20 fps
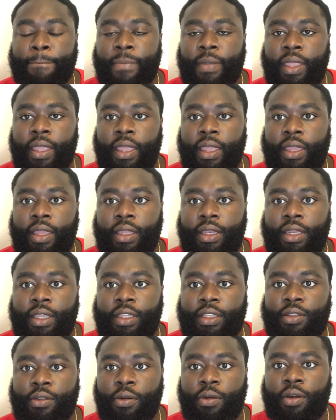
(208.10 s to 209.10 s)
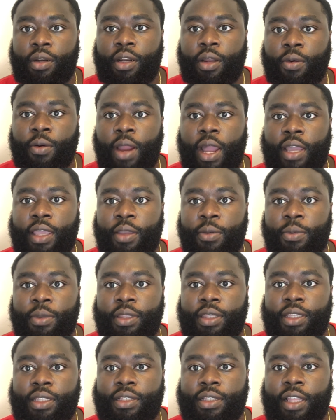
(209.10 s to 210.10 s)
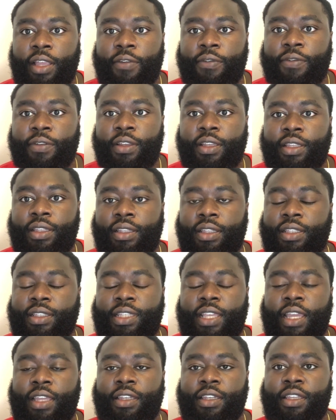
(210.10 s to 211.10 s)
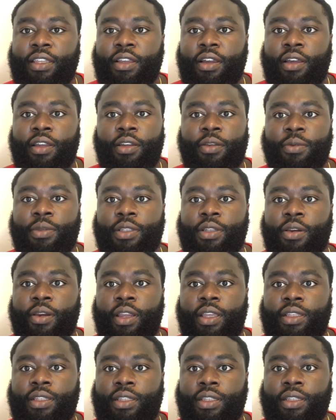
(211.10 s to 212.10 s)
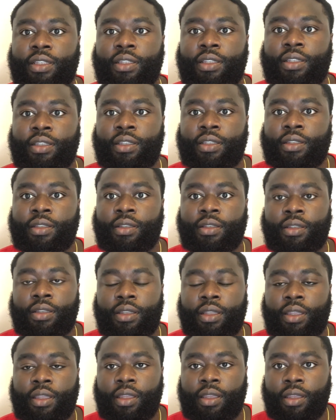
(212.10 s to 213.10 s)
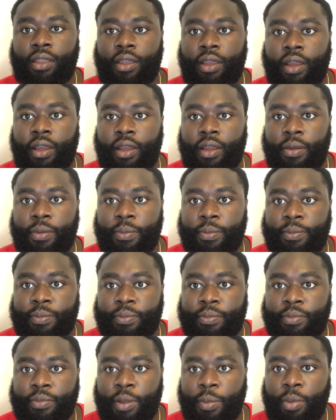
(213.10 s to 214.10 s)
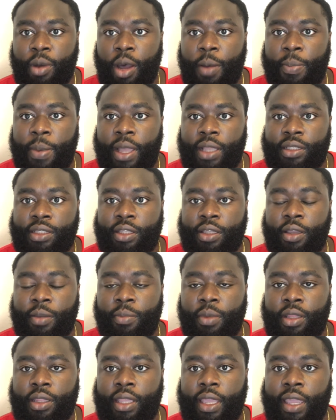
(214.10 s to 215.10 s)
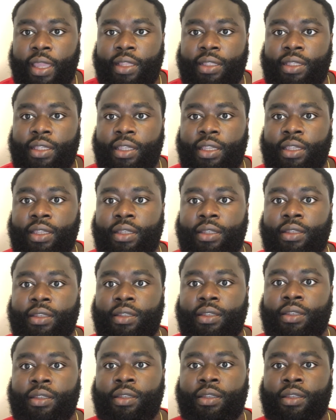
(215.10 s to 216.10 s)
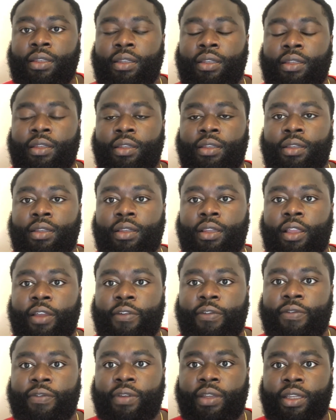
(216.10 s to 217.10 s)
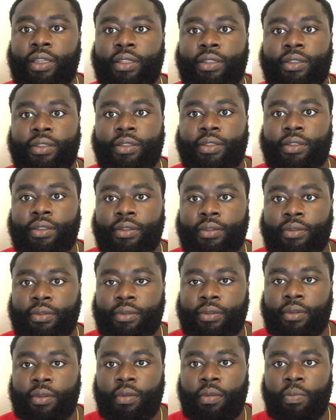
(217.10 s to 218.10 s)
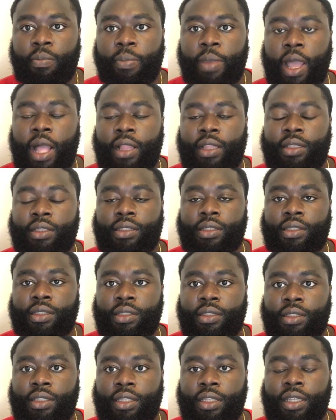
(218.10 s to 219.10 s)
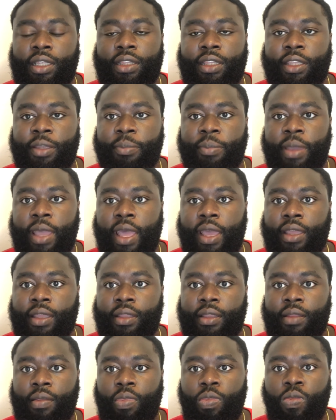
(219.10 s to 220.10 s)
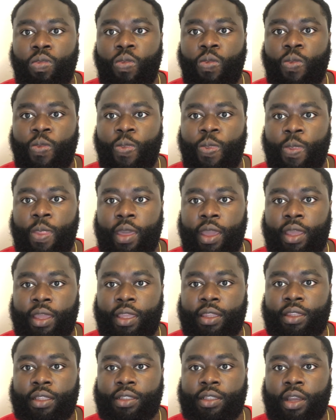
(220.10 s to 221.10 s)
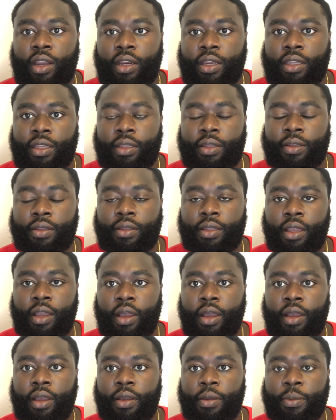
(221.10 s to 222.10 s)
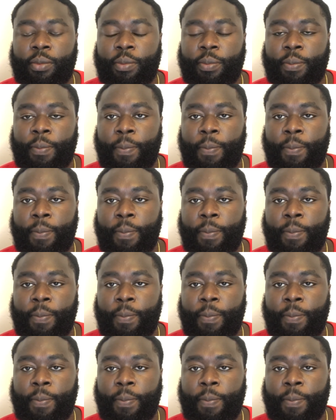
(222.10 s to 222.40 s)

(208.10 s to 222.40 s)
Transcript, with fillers: and he scored a rocket with his left foot. The technique on it was crazy. He um, the ball bounced to him on the 18, left foot, balance. He didn't lean back and hit the target. Um,